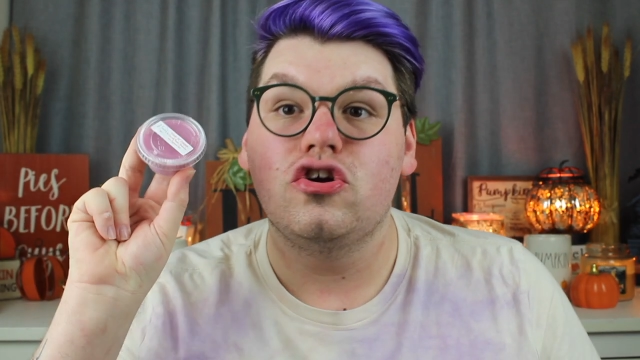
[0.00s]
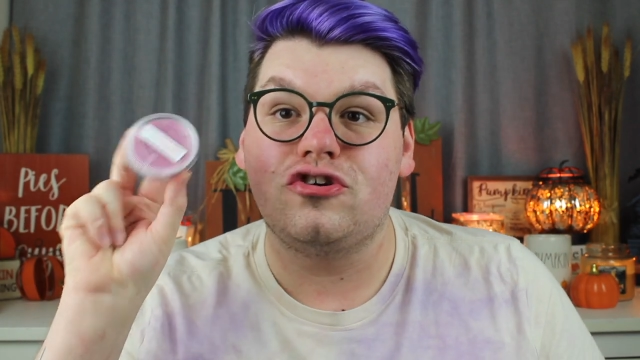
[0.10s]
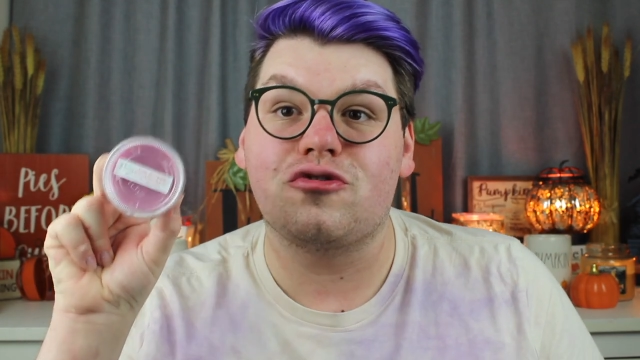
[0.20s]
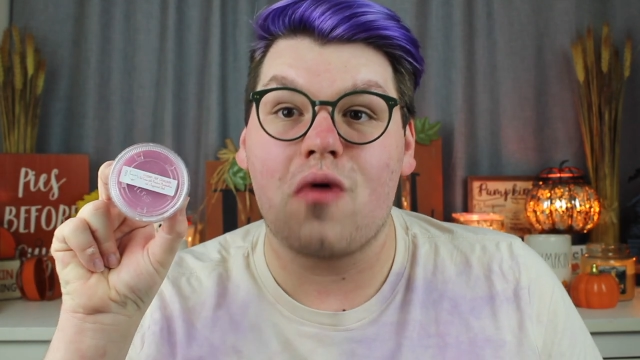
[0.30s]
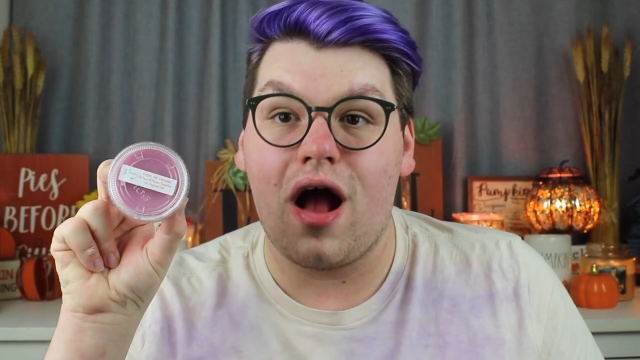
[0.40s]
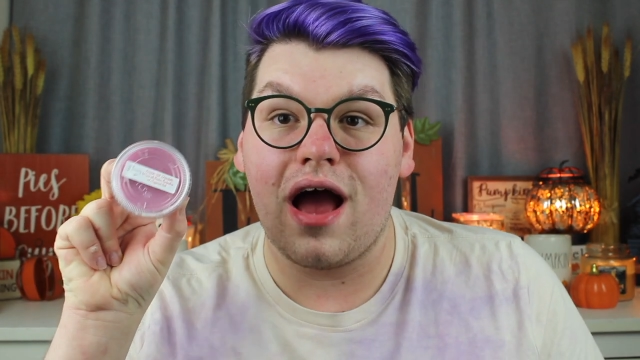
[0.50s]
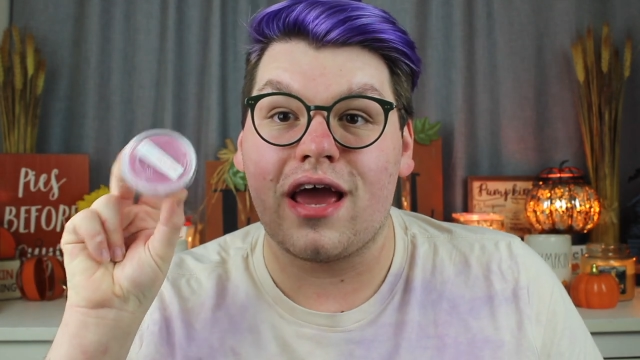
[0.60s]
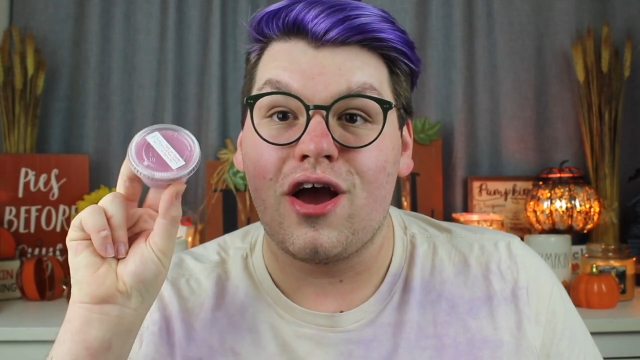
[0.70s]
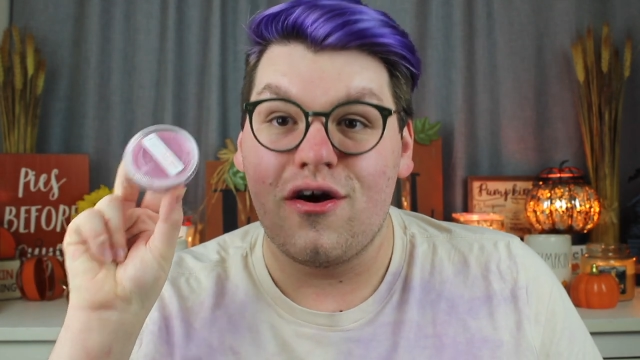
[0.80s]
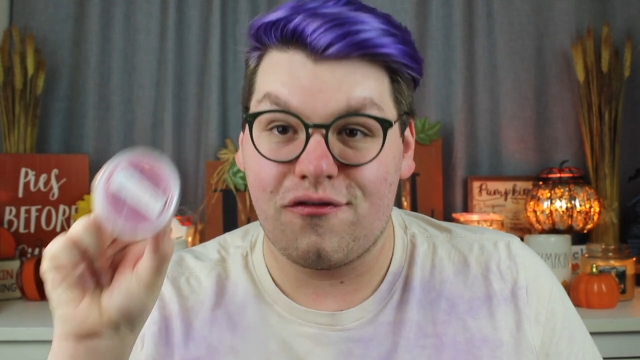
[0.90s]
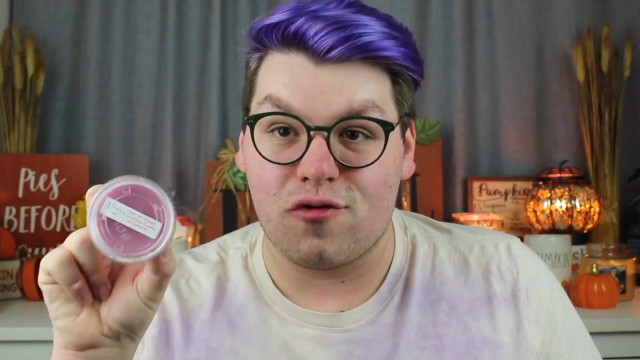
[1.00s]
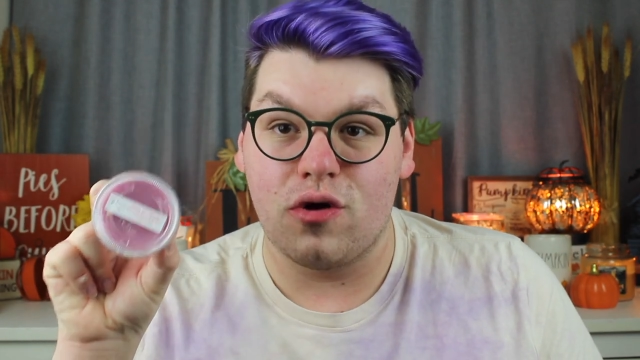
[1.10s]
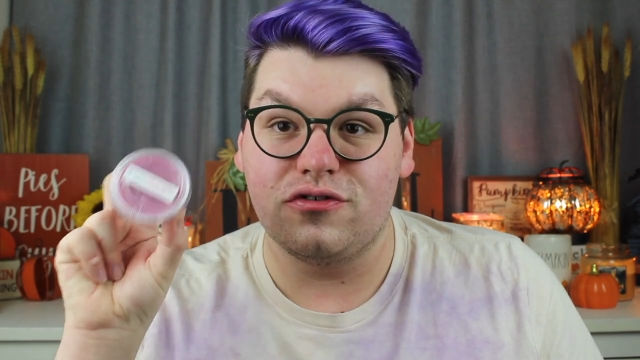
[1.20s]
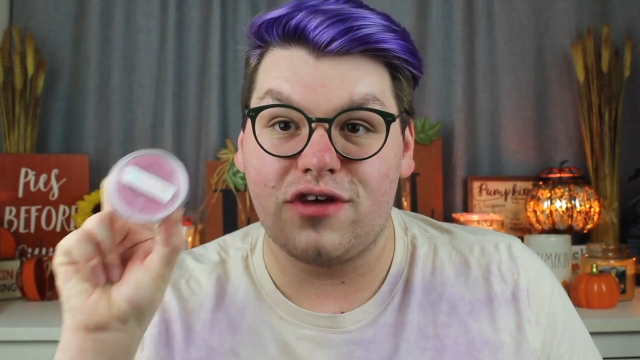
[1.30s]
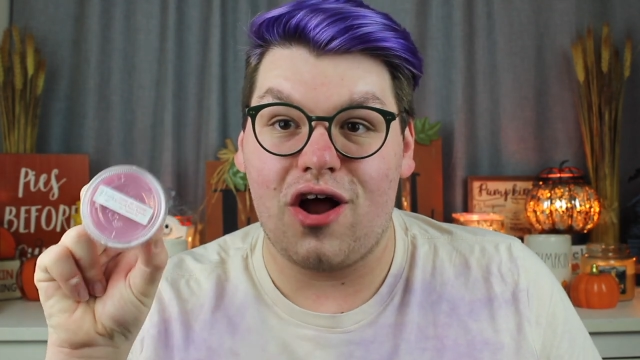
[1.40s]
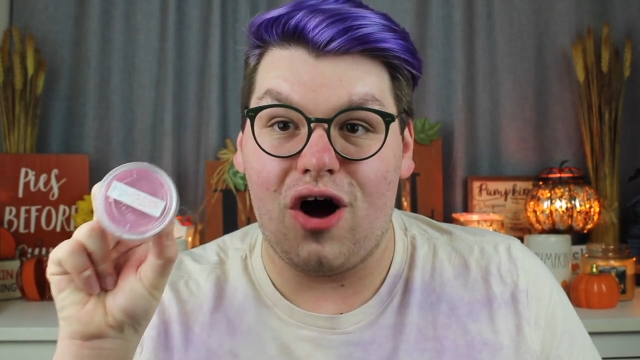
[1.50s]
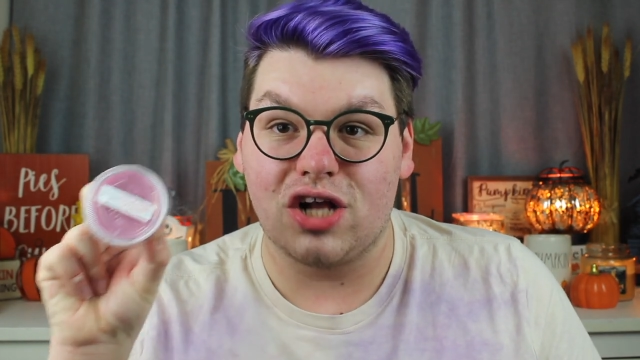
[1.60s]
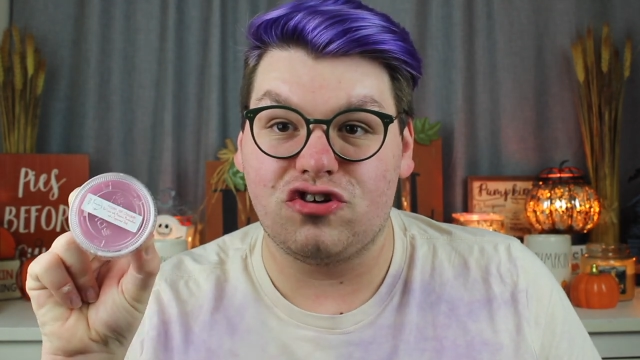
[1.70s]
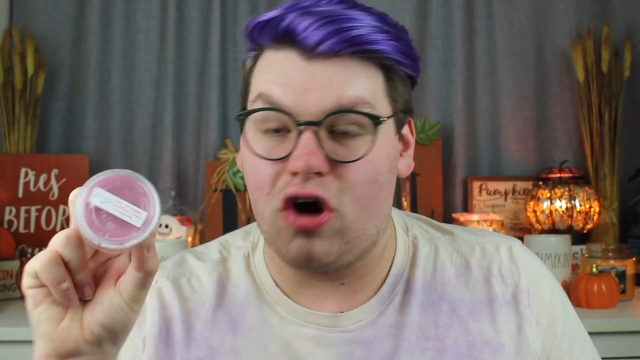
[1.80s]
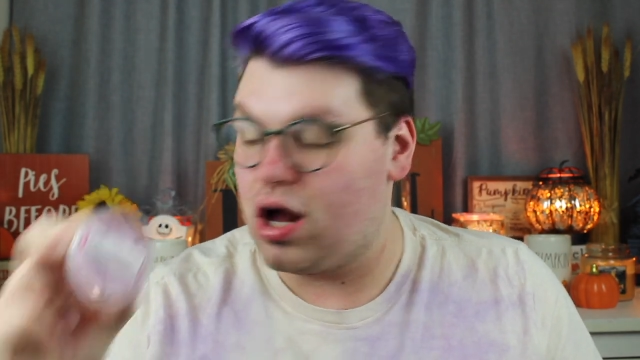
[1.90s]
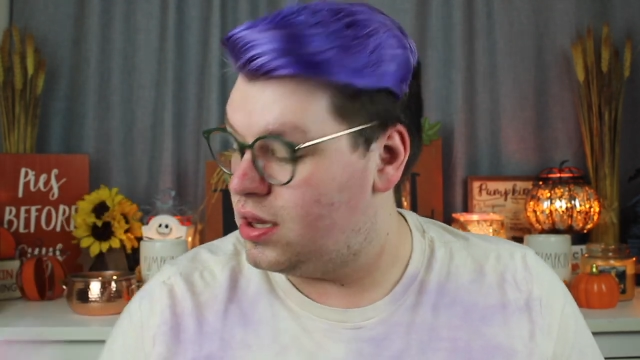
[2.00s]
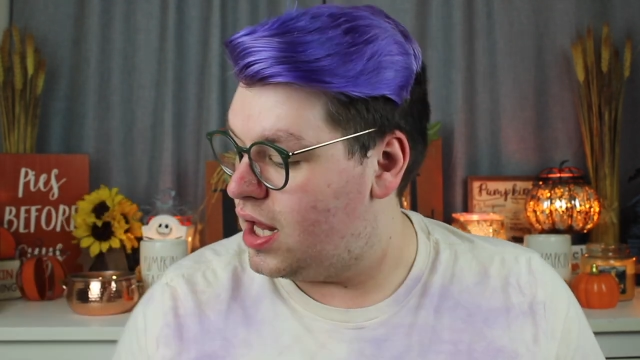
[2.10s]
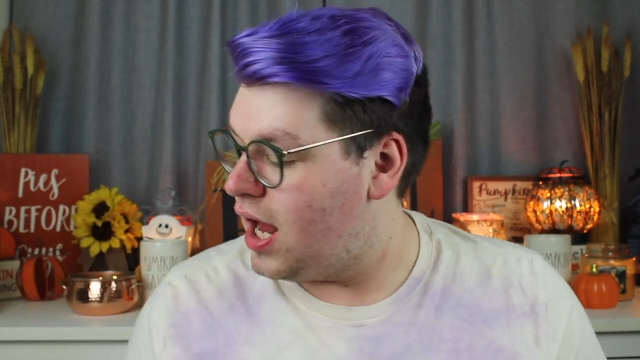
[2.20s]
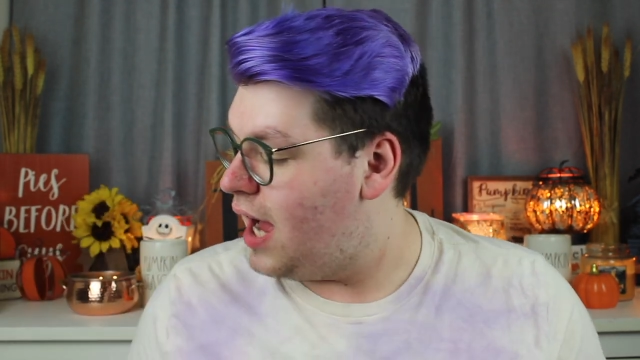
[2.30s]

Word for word: Try frozen hot chocolate.